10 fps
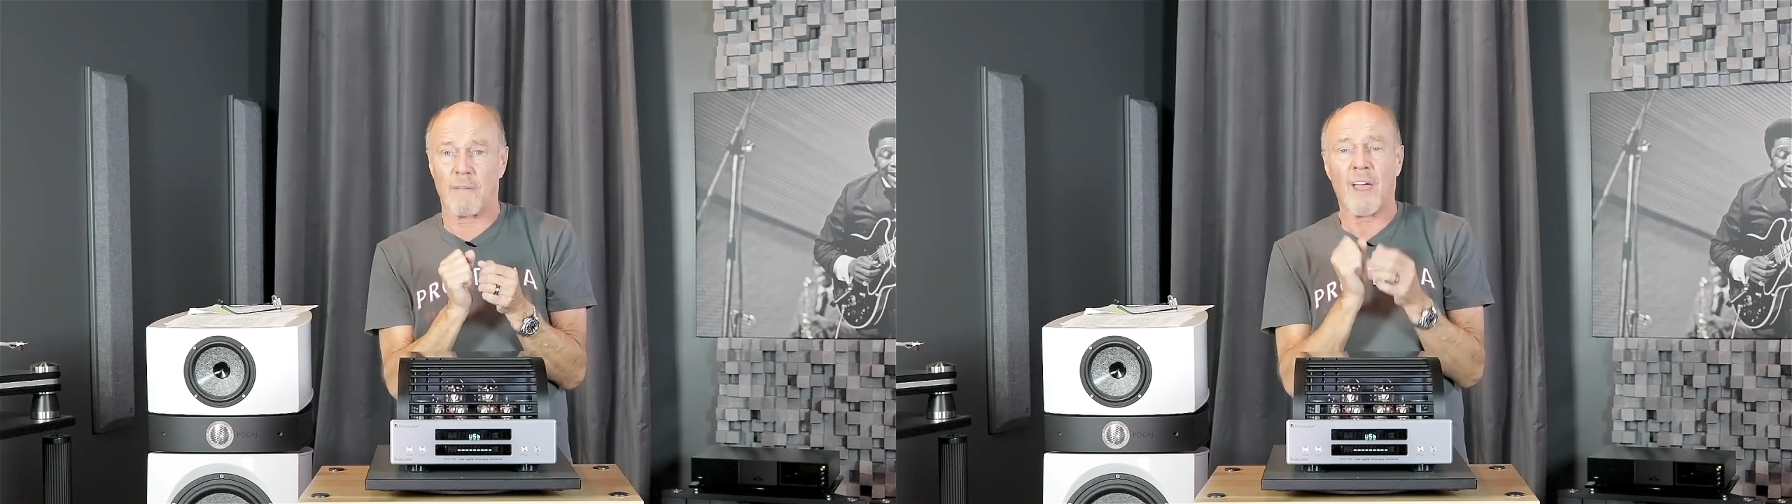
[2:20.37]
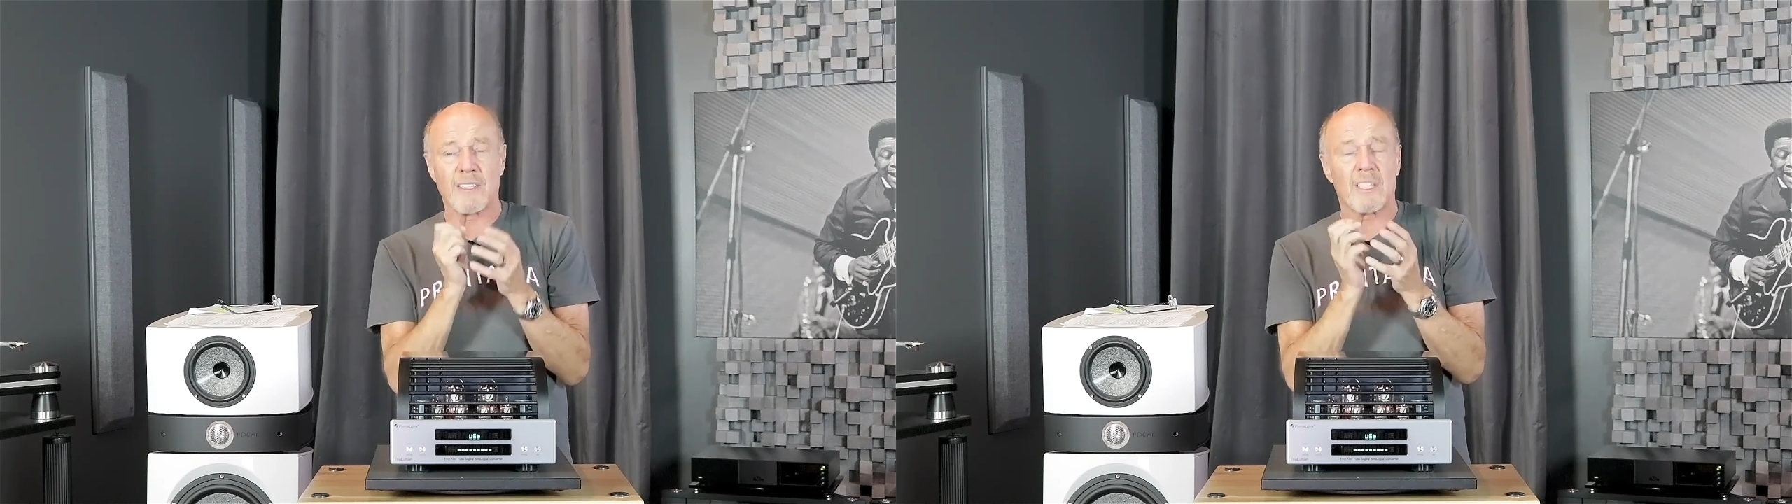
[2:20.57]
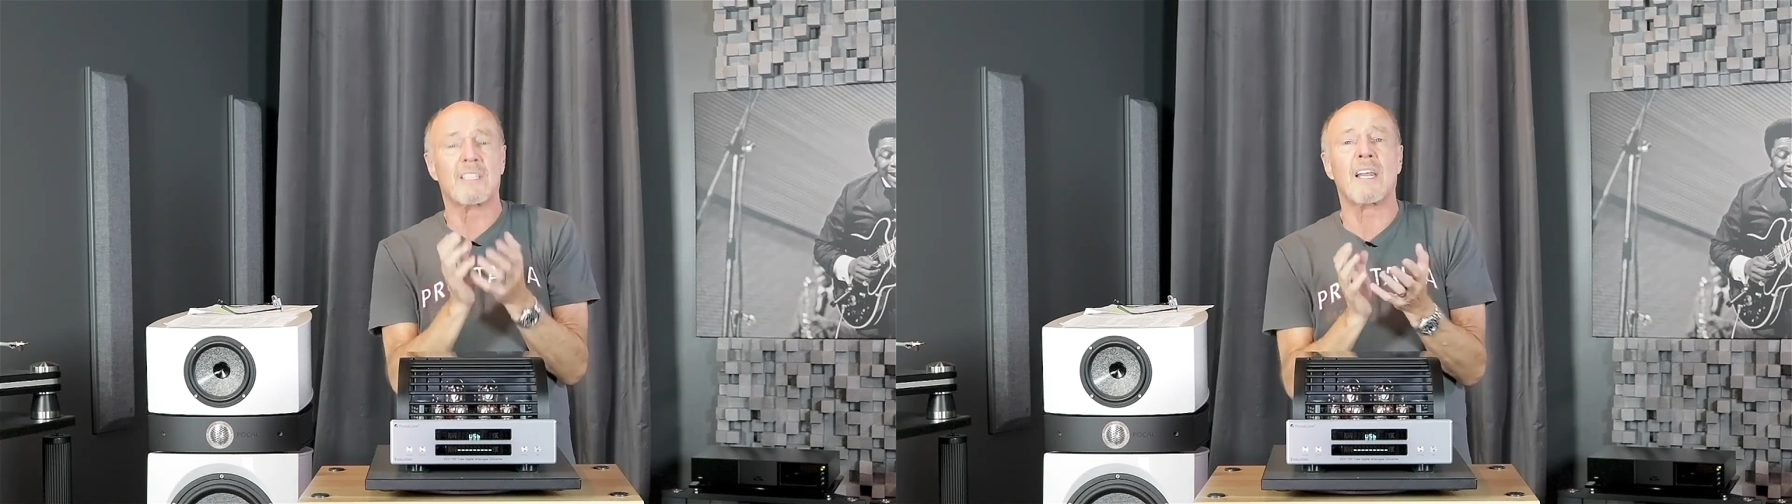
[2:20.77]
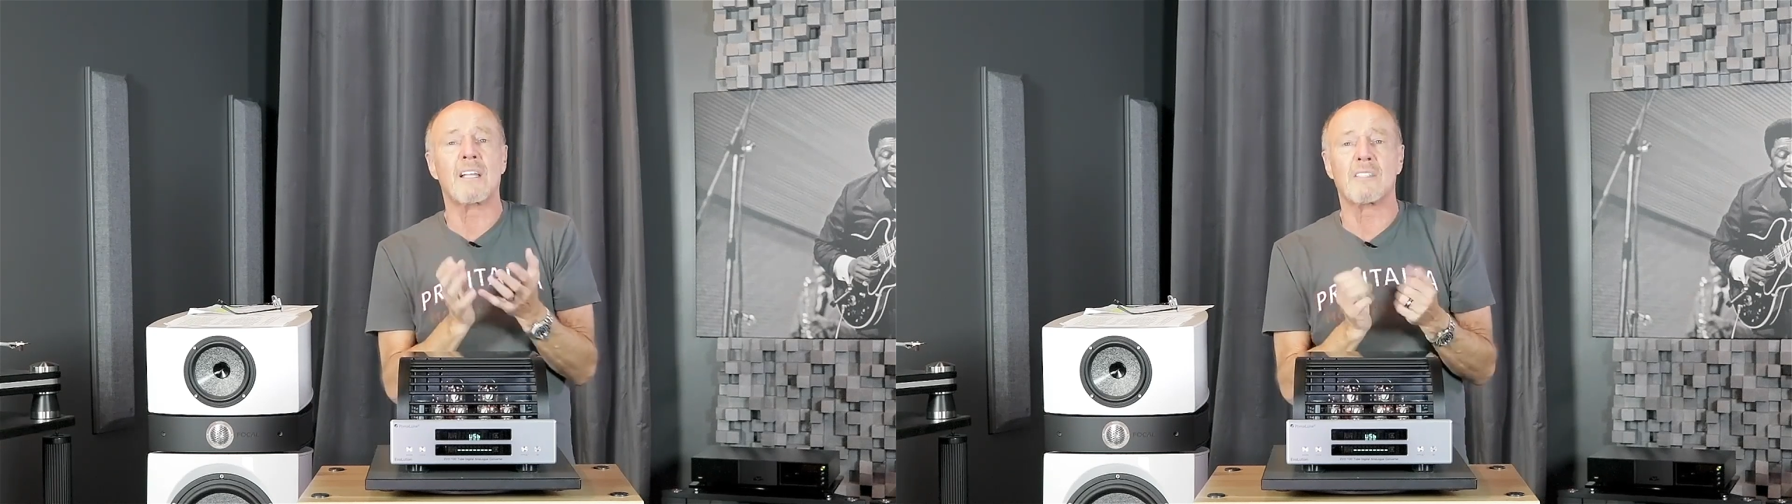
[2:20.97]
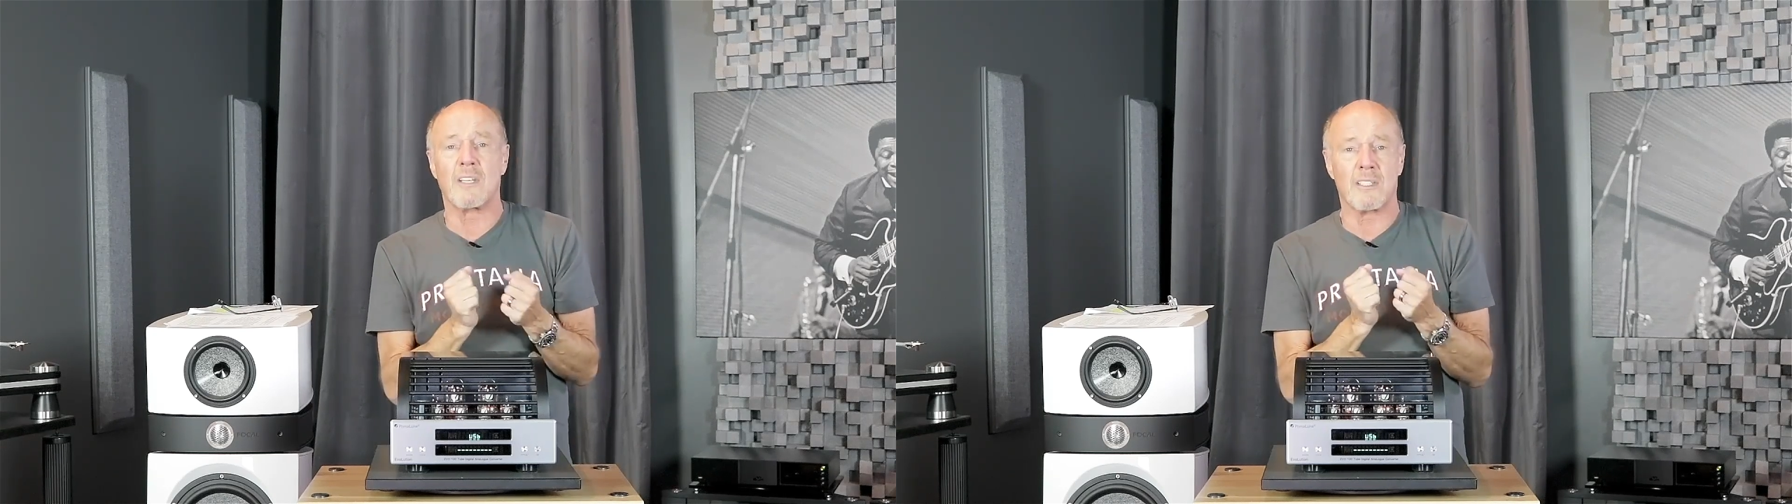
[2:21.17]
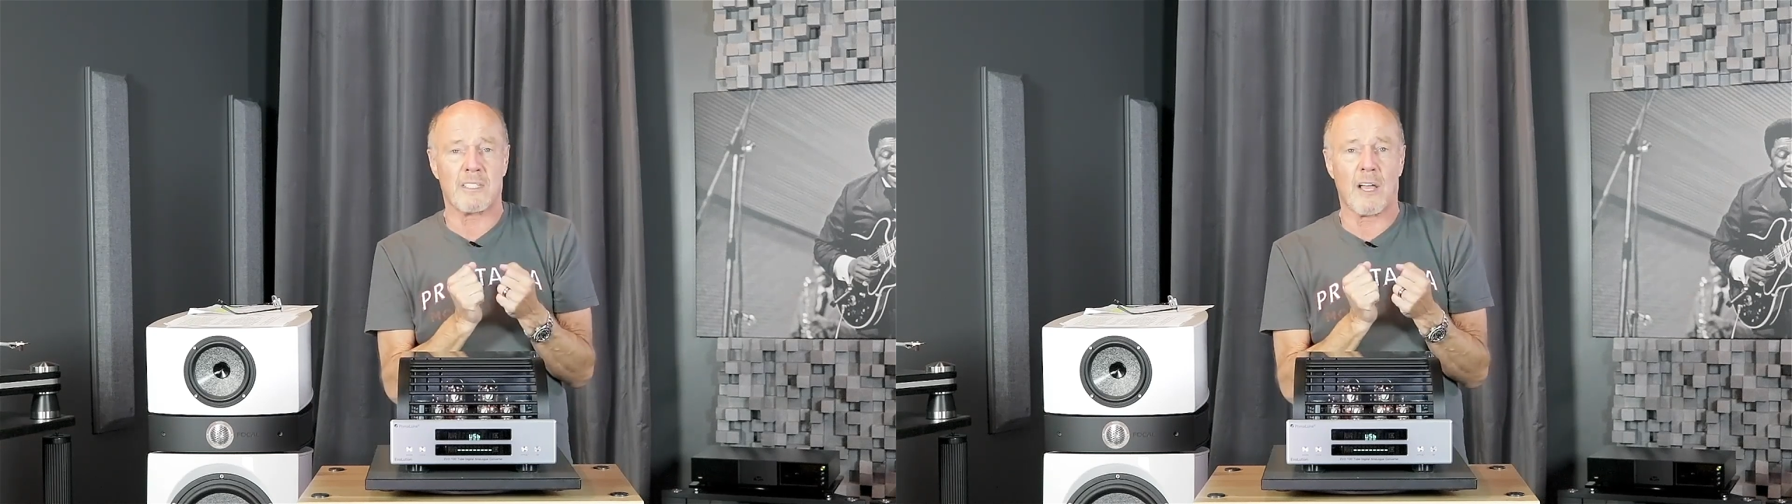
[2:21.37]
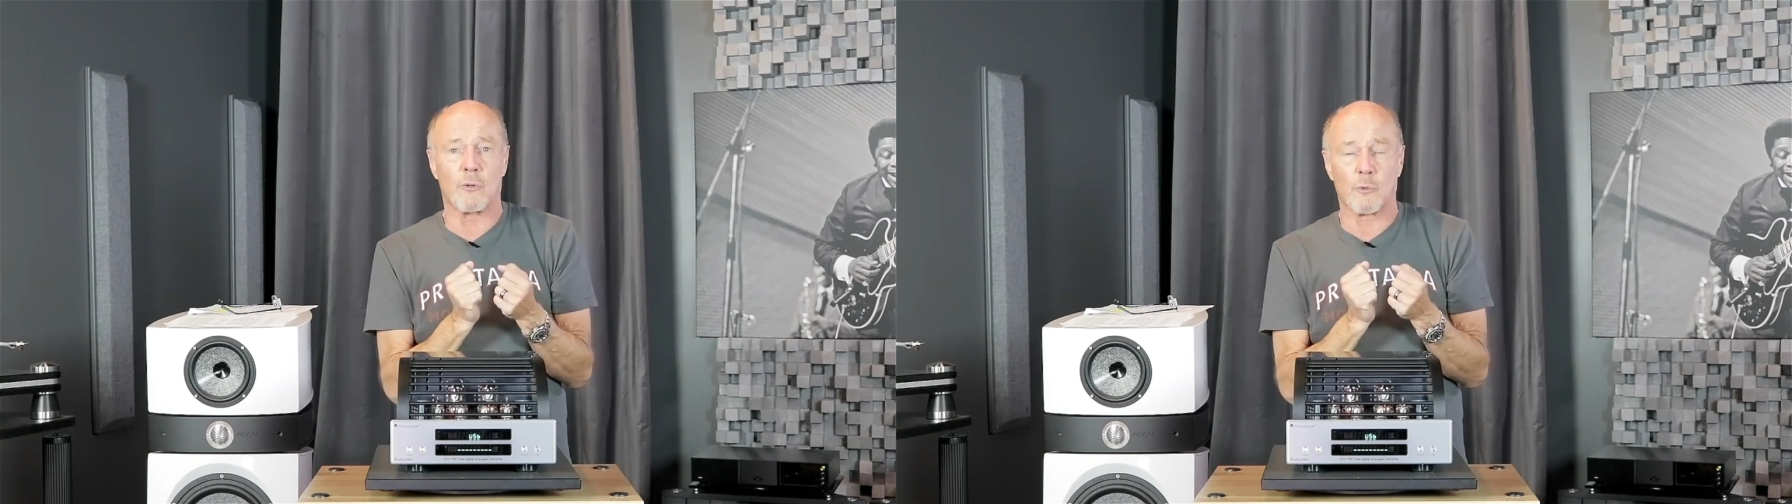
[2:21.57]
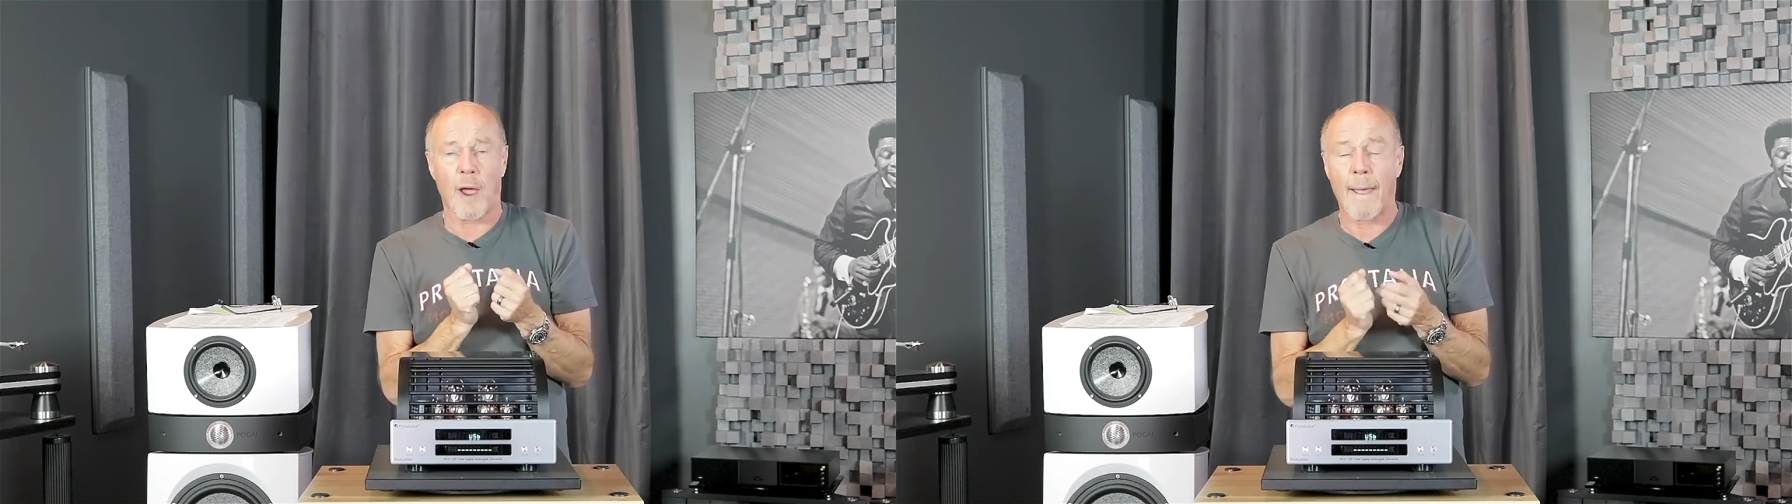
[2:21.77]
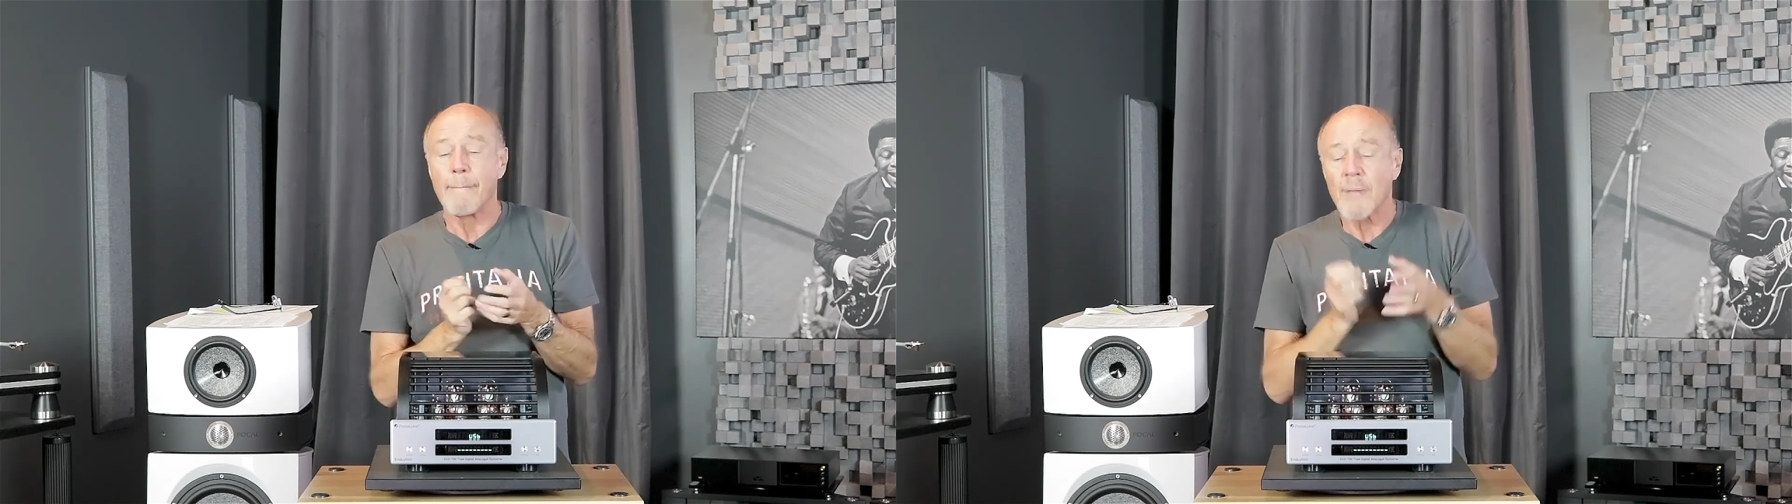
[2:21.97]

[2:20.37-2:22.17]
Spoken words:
has a tendency to sound dry,